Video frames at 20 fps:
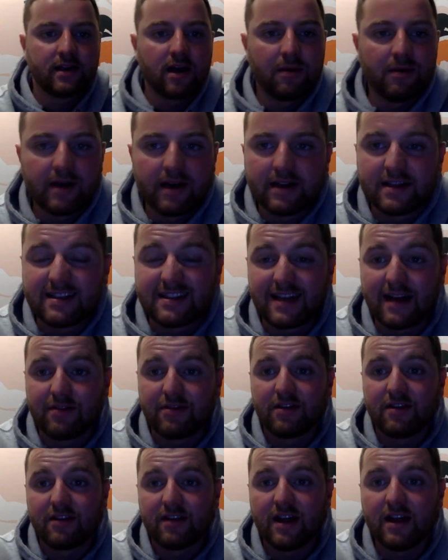coming in at
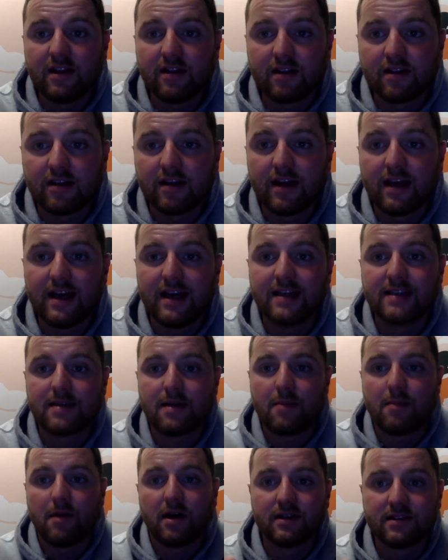17th
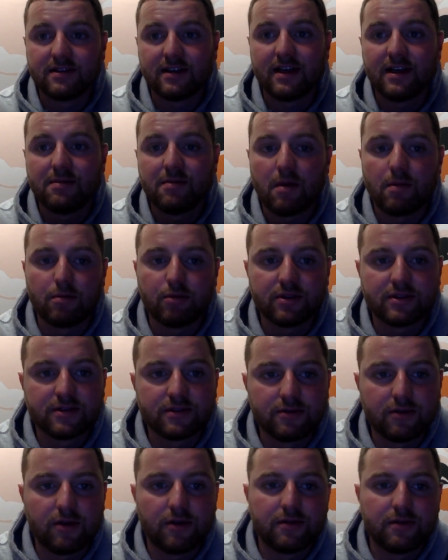is my team,
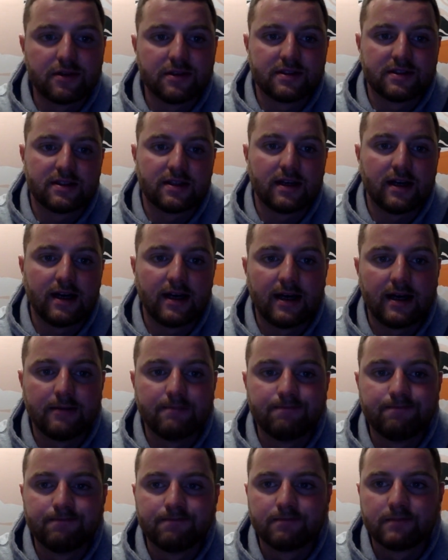Bristol Rovers.
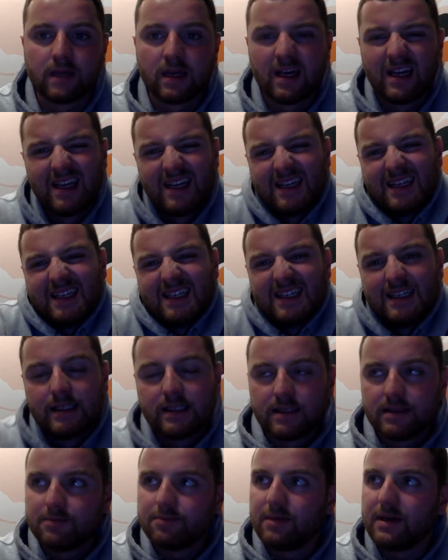Um,
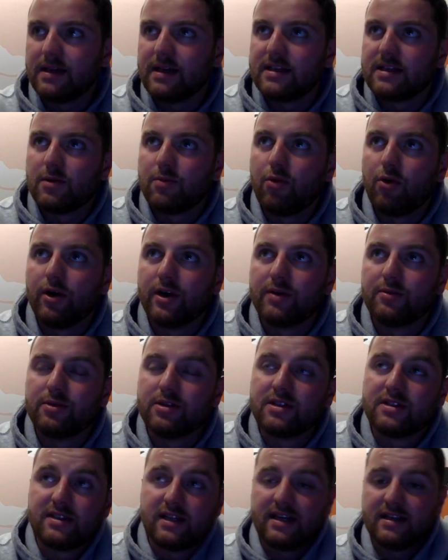bit disappointed with
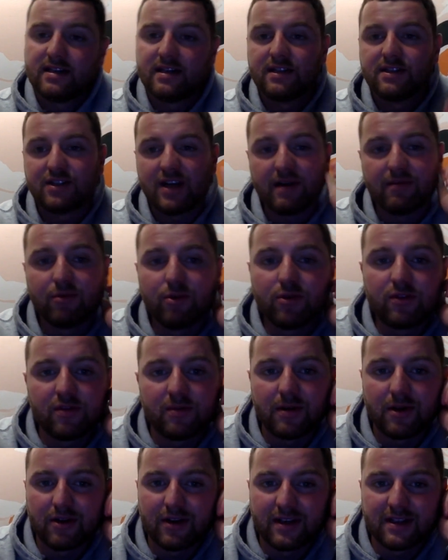the season in general, to
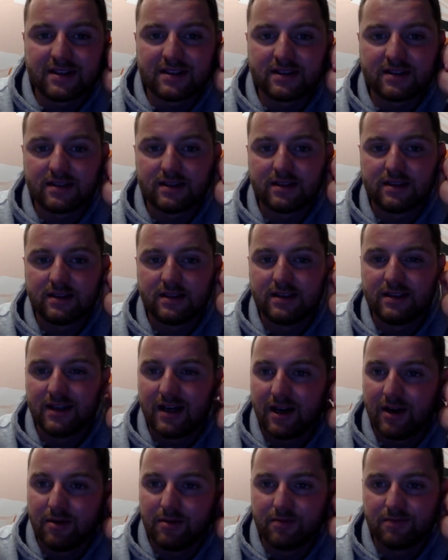be honest. You
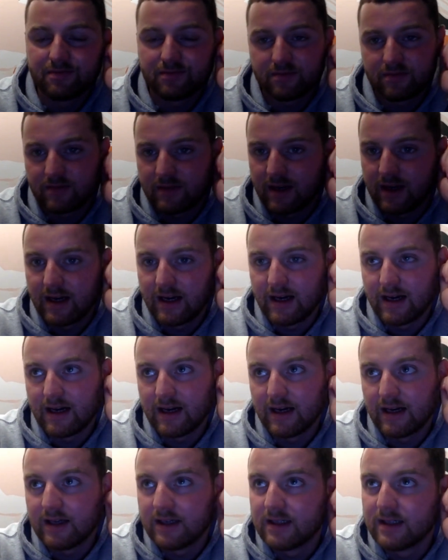know,
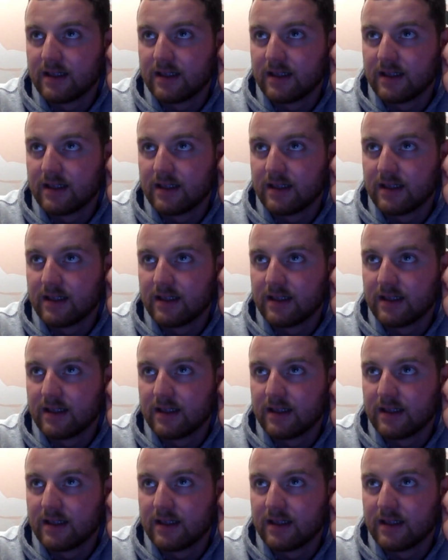uh,